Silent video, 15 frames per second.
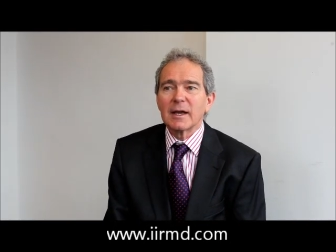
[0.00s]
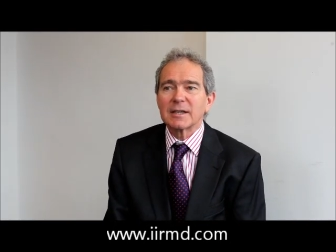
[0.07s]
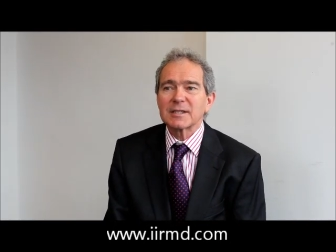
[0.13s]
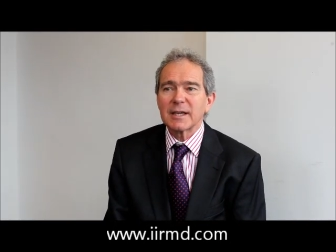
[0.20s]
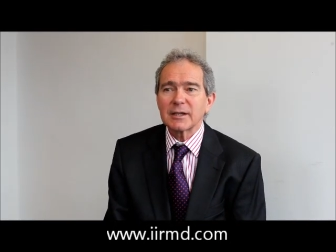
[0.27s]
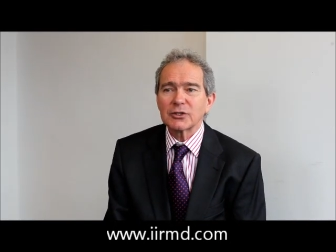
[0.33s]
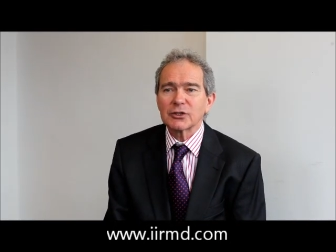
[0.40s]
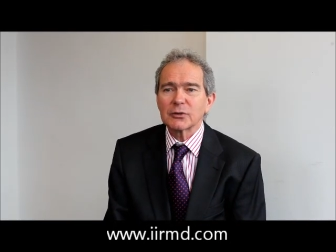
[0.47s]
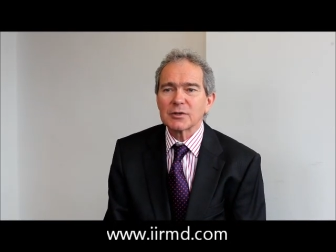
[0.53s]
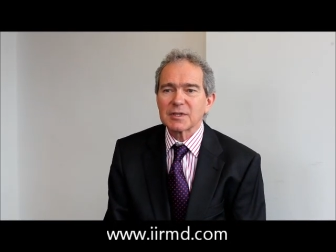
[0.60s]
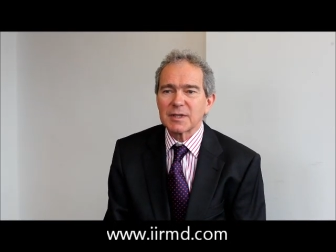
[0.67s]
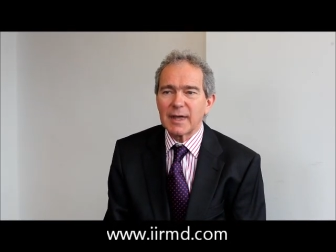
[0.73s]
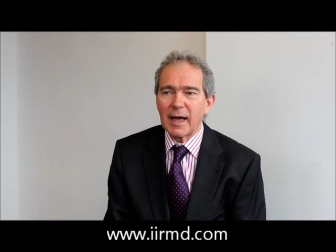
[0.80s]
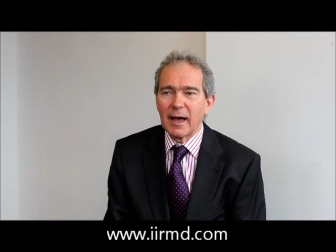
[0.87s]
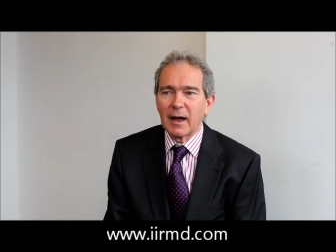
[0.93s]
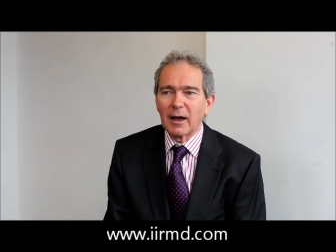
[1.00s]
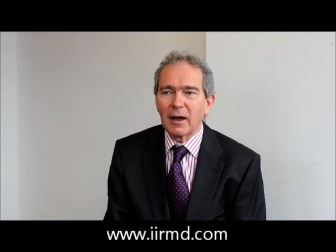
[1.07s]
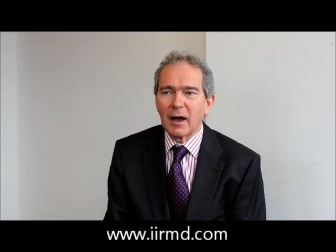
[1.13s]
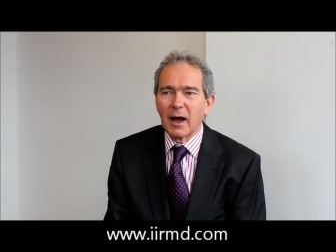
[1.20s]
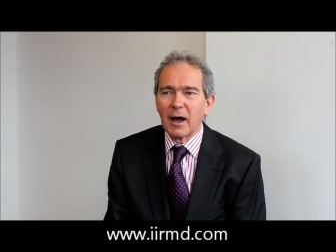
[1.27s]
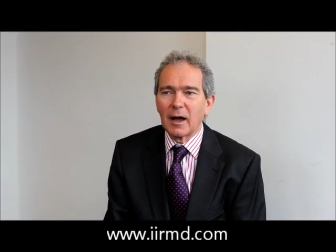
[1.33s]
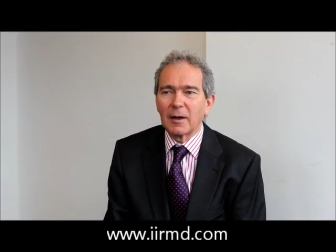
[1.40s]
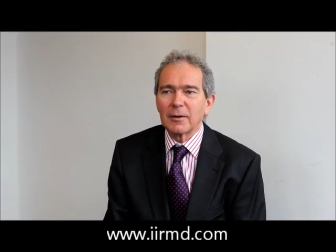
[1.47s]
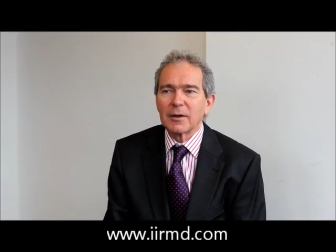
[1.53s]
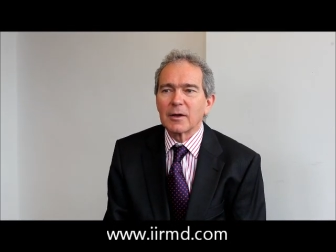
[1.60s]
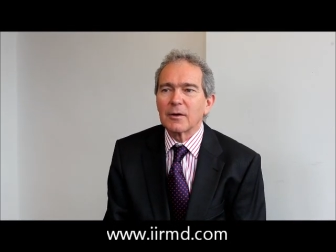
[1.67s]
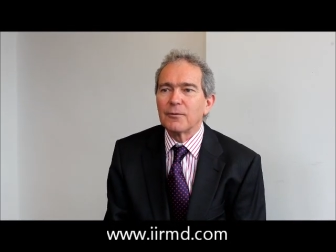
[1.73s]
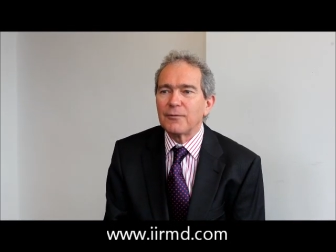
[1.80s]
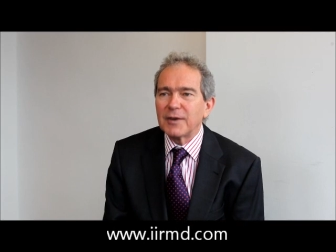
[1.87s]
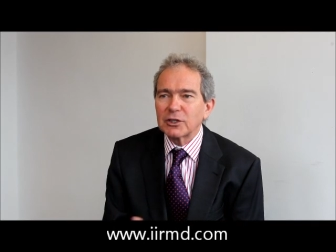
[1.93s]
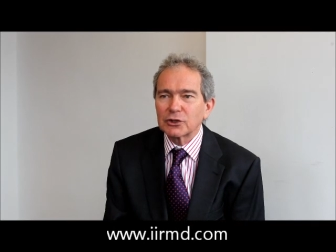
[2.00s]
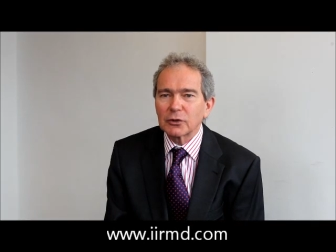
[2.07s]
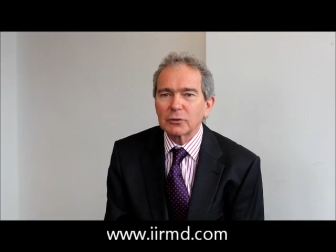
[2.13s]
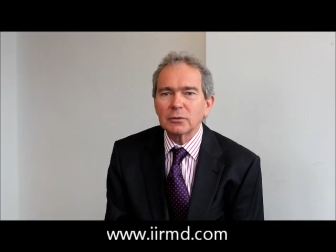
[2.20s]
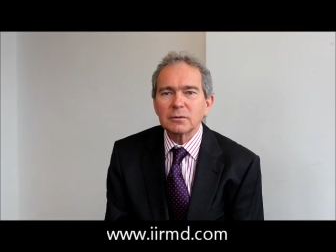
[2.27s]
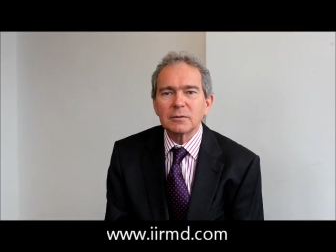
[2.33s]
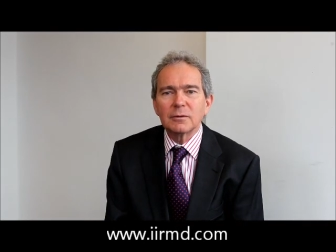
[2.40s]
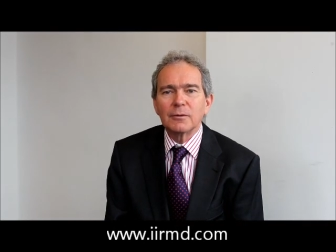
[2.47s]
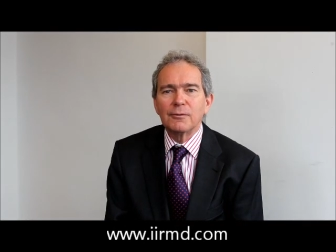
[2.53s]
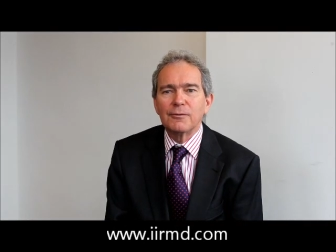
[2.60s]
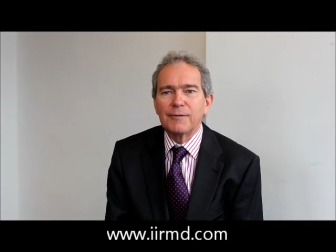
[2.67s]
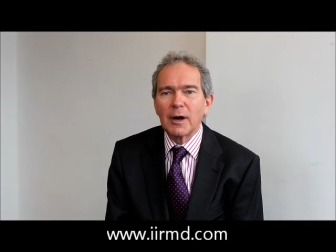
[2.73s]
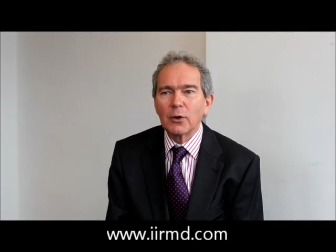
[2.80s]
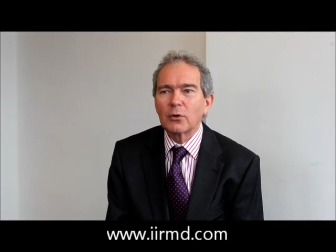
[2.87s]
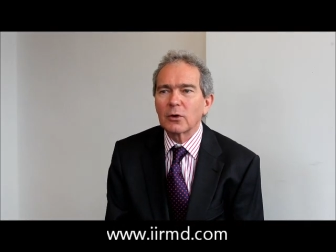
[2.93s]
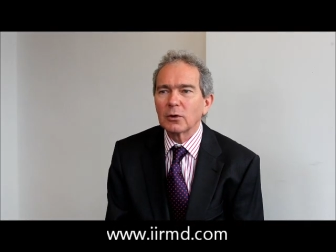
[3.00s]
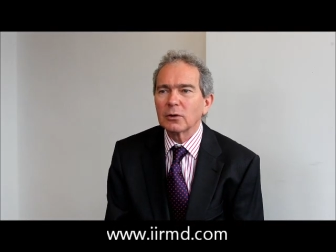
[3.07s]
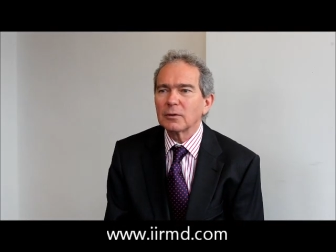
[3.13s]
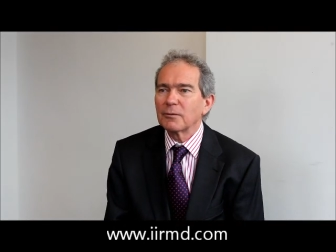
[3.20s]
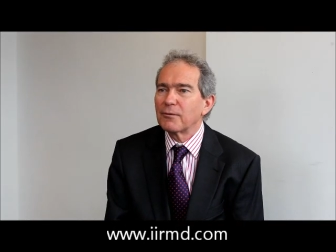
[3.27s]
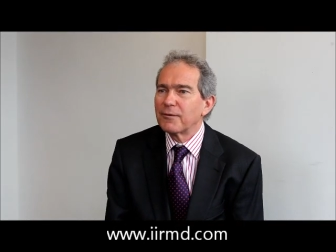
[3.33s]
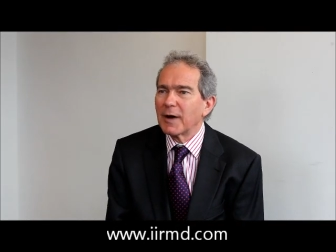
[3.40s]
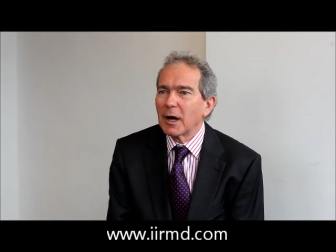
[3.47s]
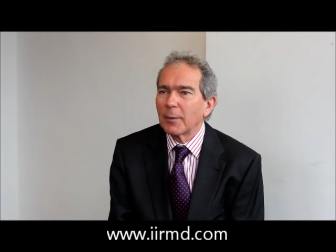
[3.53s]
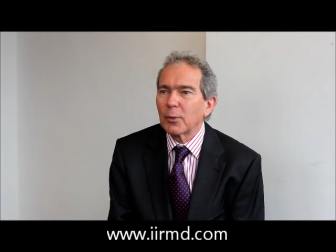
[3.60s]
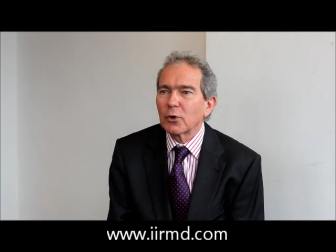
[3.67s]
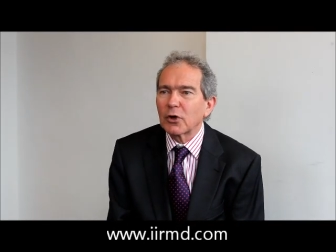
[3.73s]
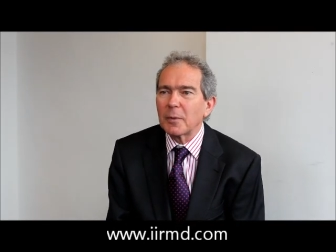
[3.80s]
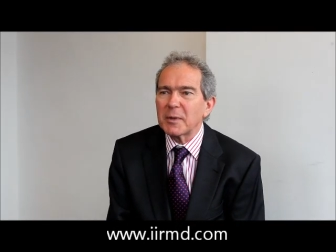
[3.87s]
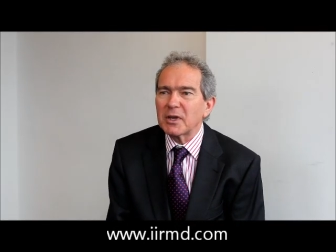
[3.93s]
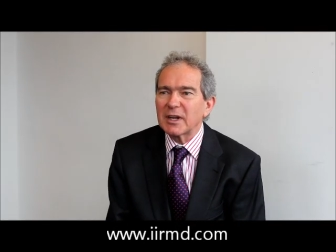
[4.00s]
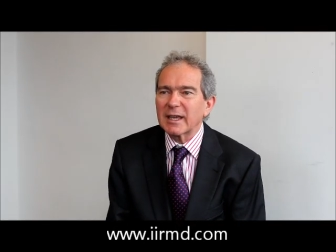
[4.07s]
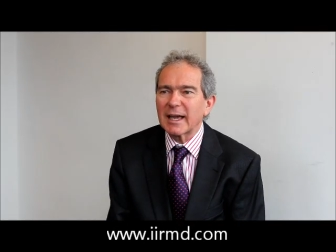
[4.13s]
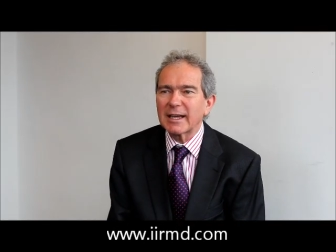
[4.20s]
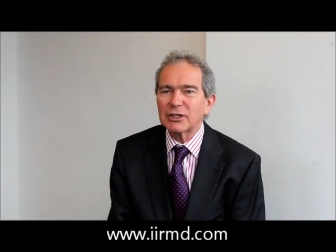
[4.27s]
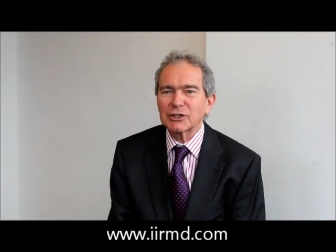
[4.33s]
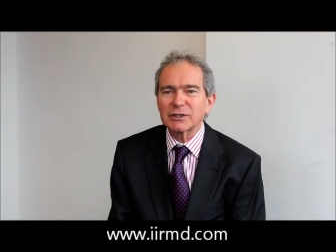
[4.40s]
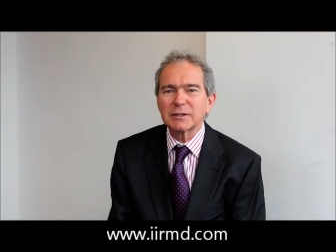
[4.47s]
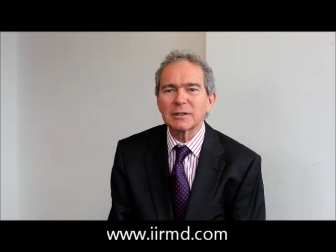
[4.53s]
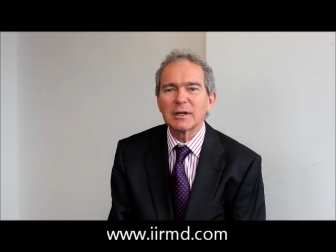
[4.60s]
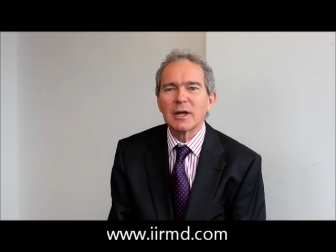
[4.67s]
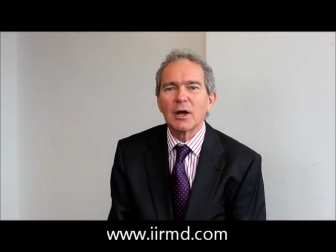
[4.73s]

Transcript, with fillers: Essentials there are visual, vocal, verbal communication,